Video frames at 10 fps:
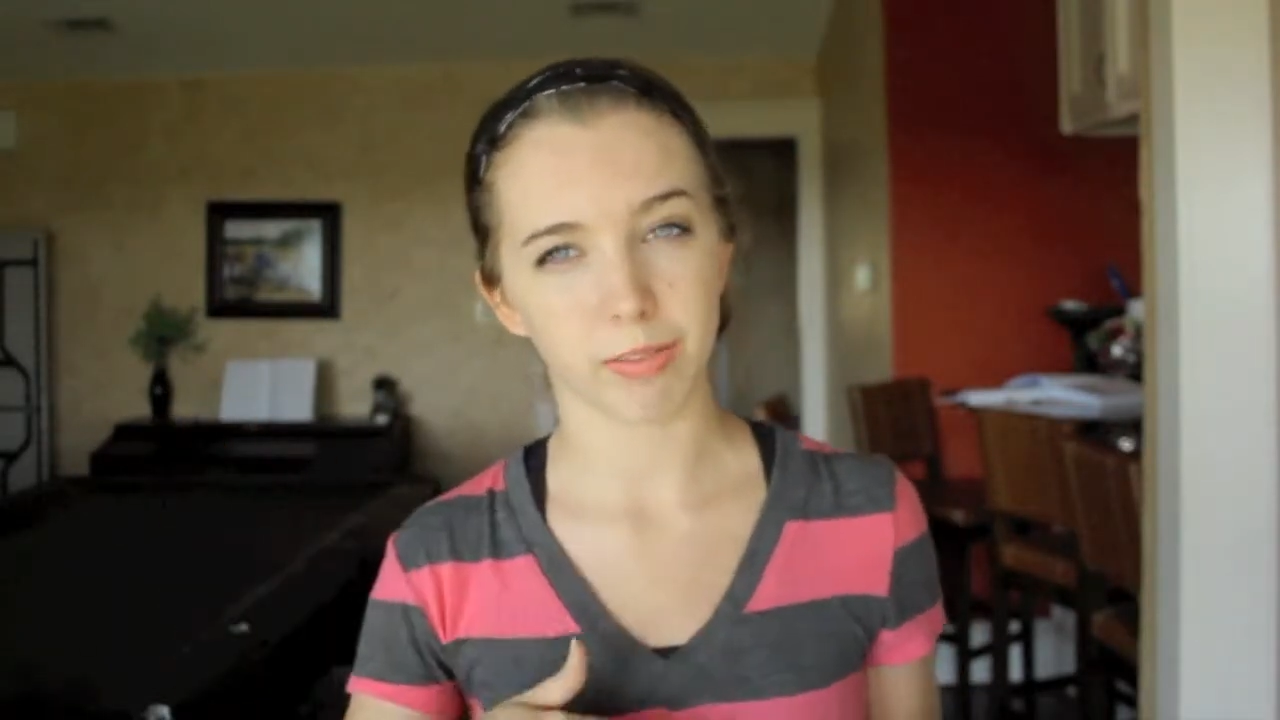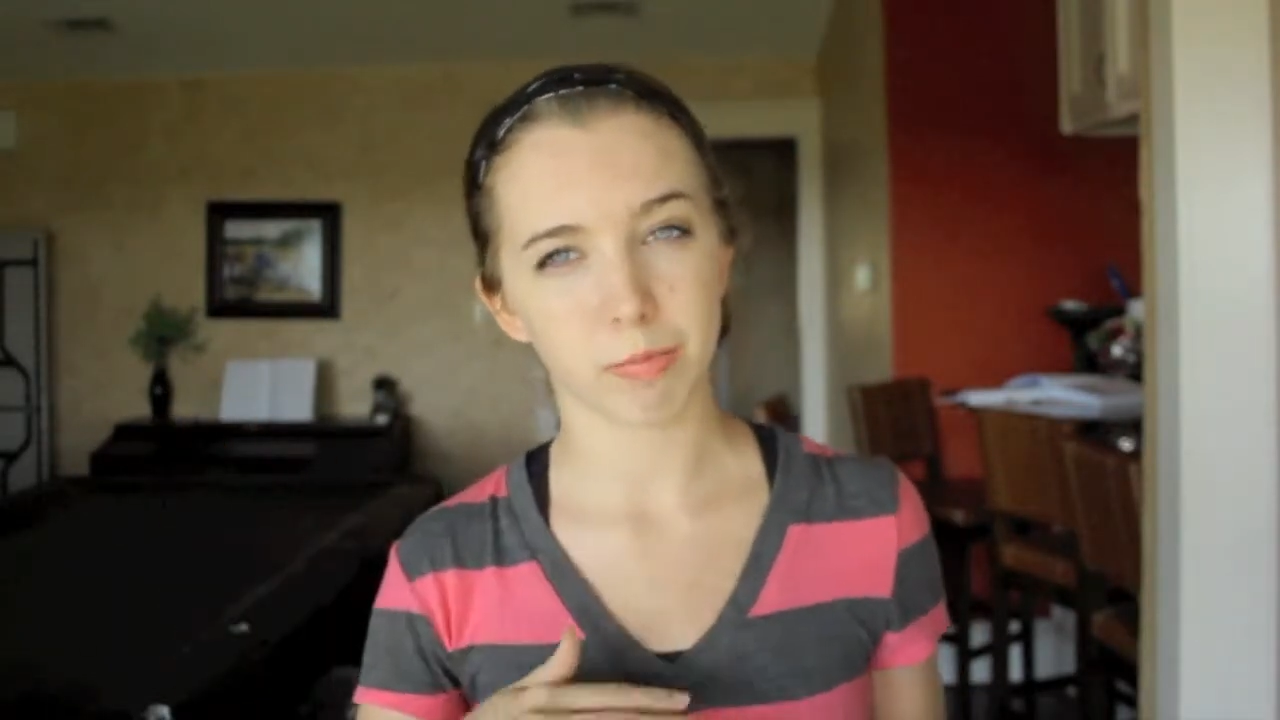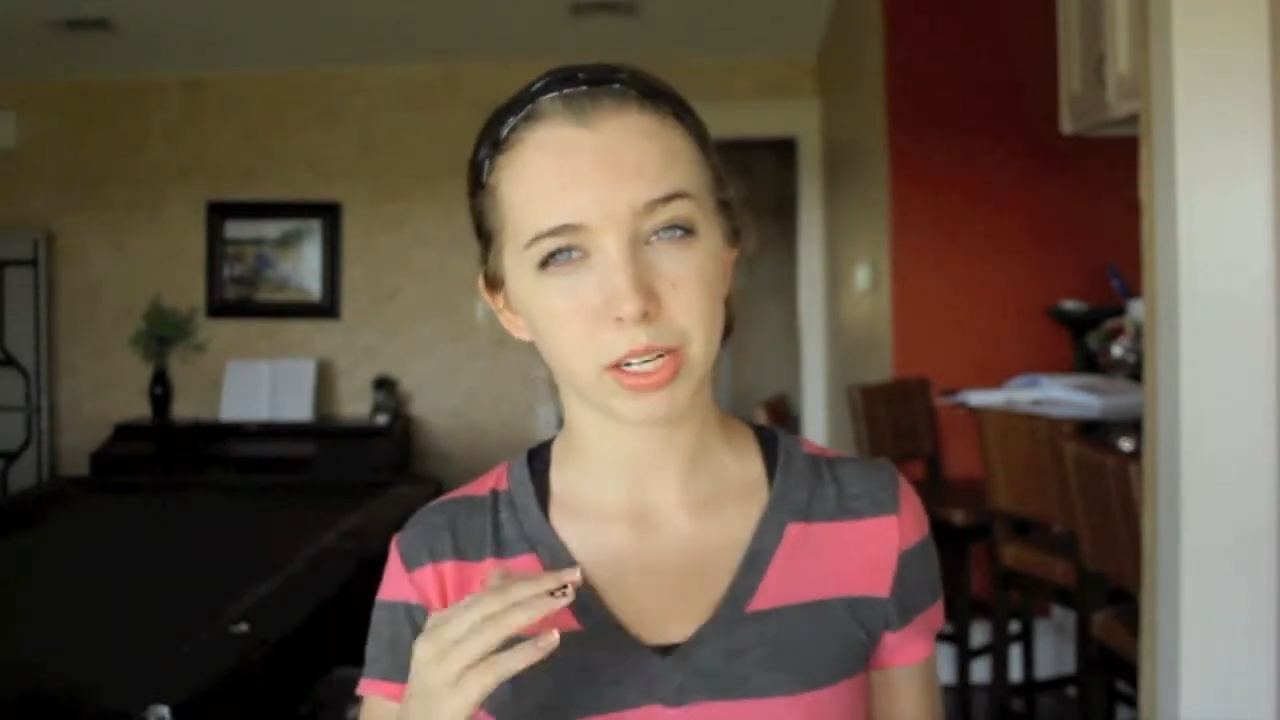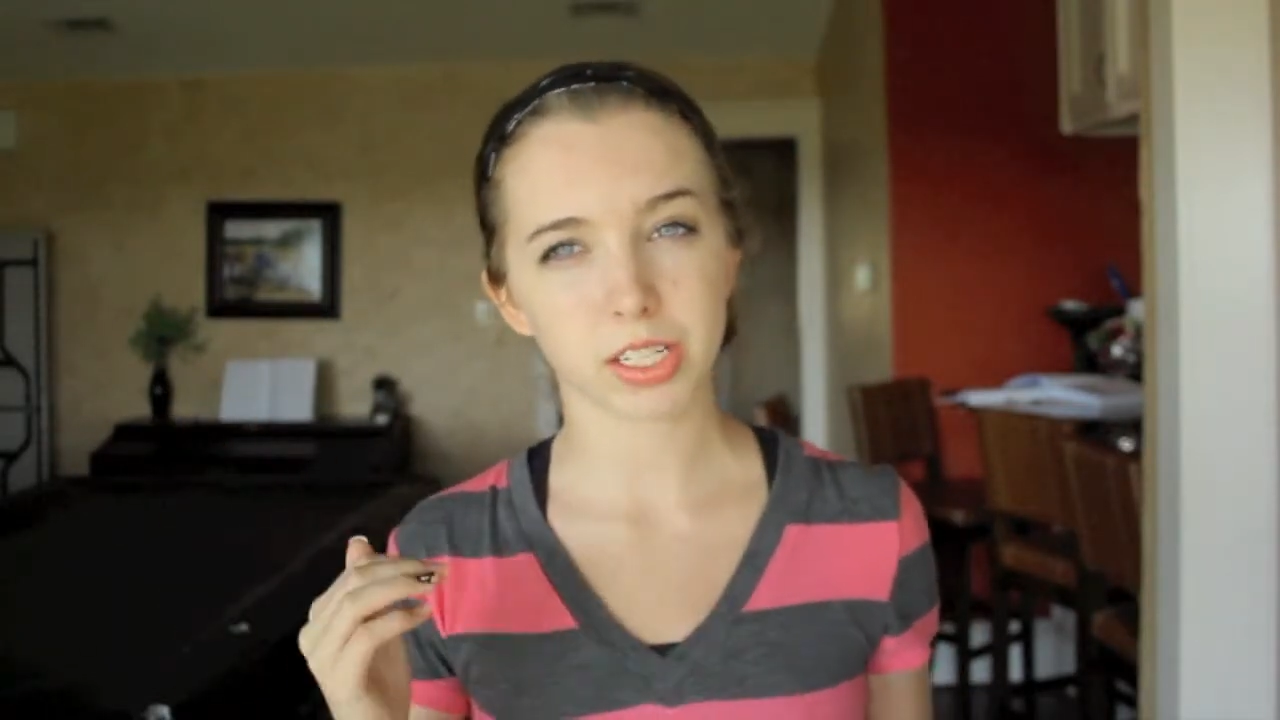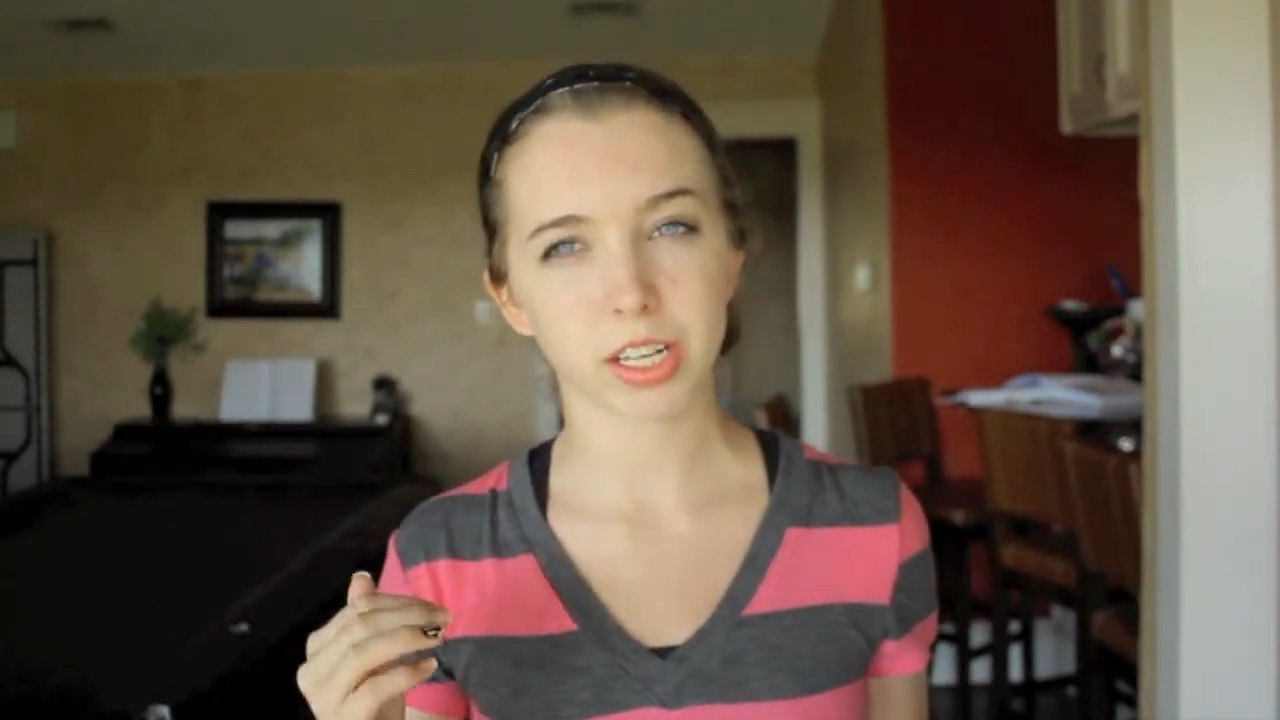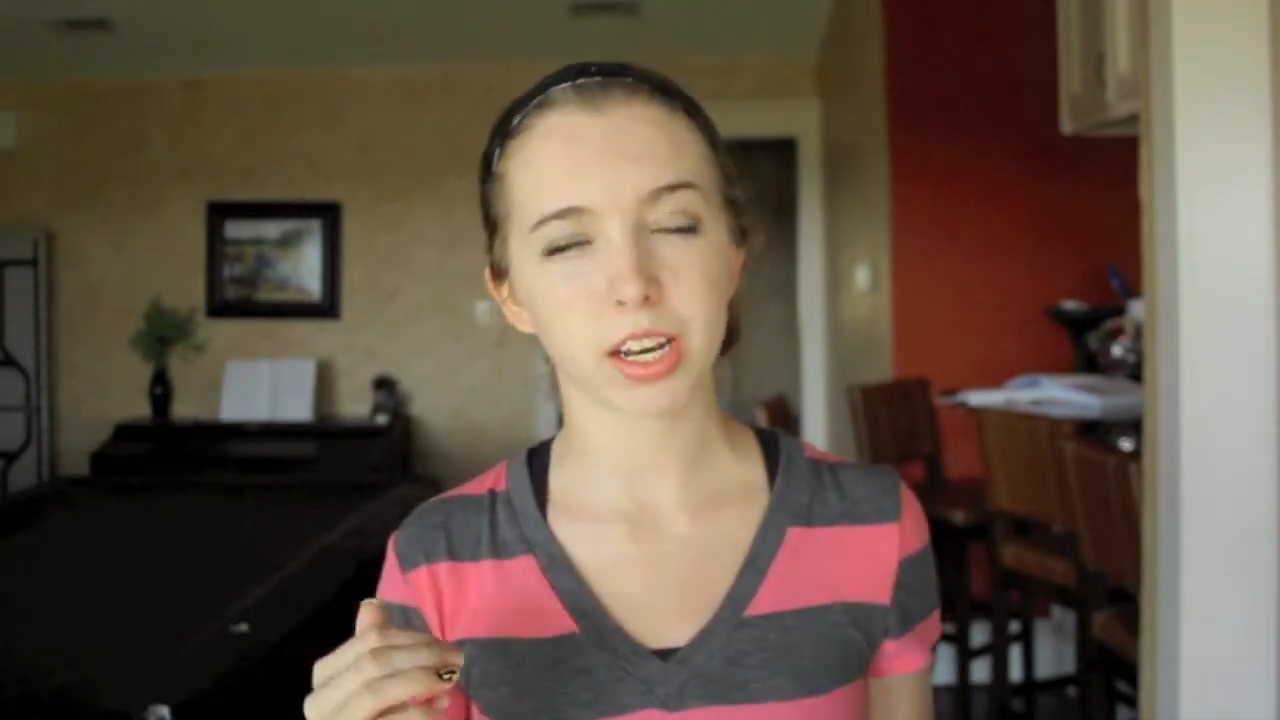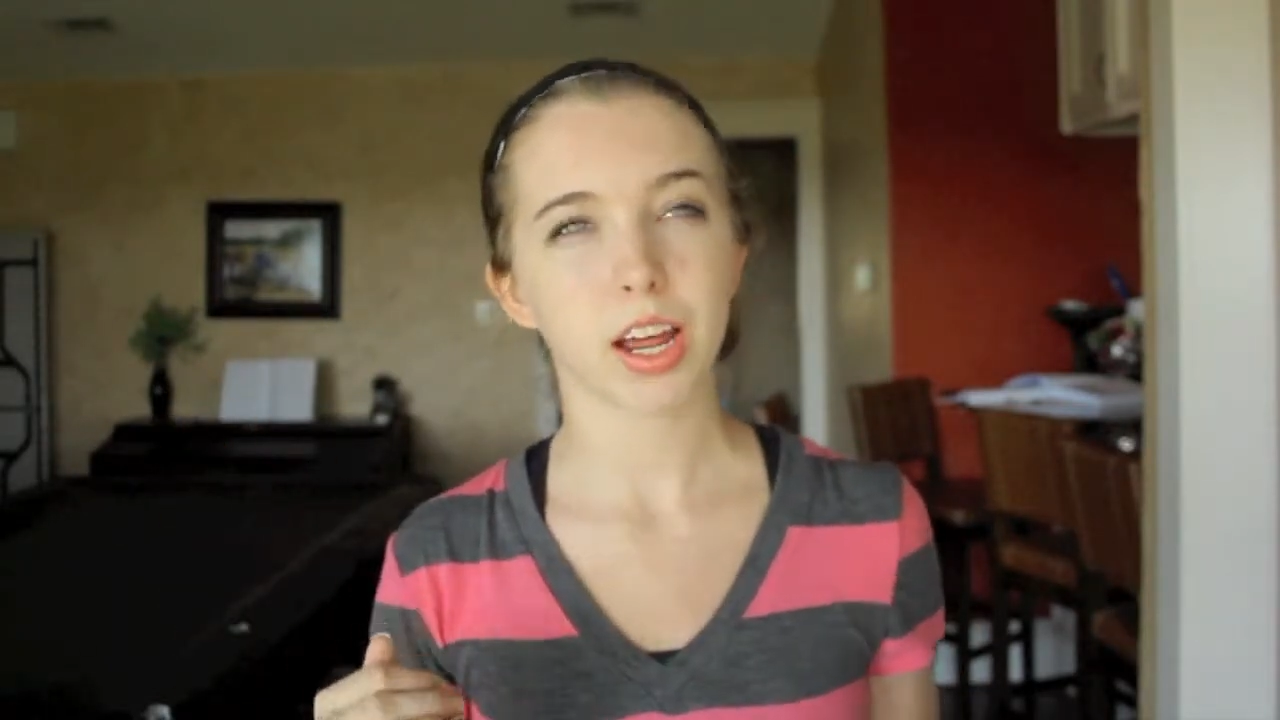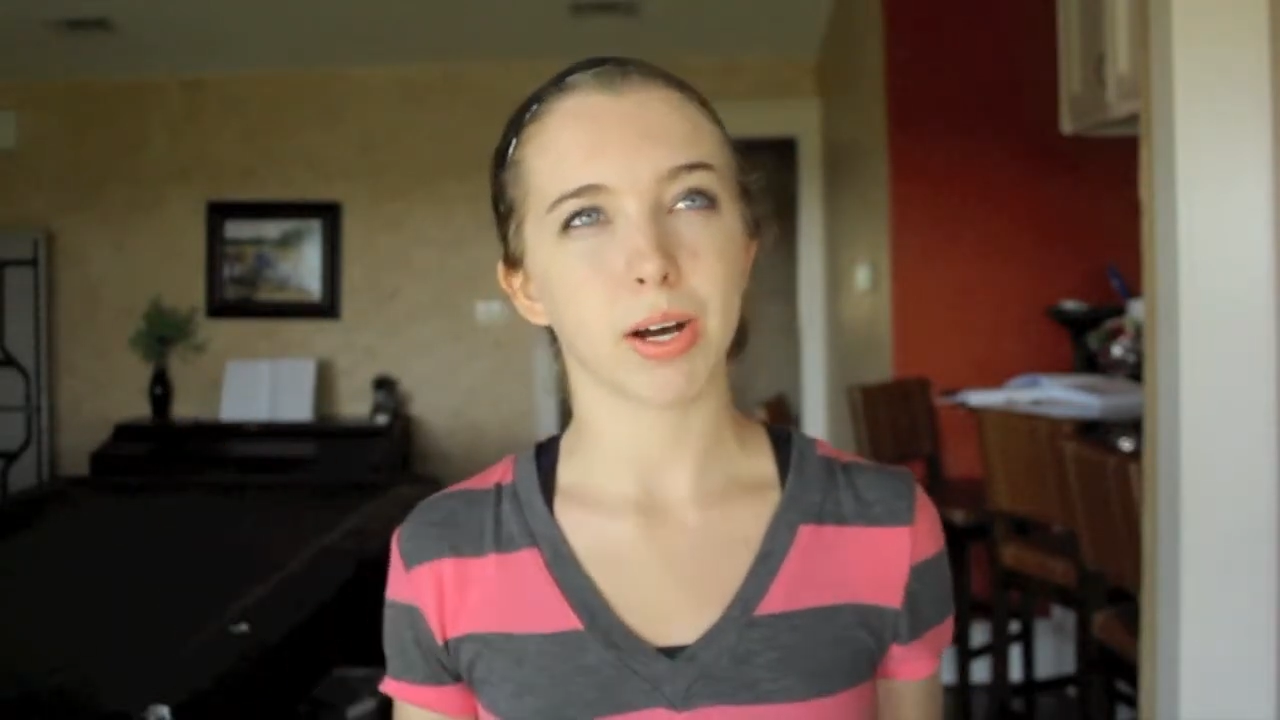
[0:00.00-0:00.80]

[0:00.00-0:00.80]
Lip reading: of person,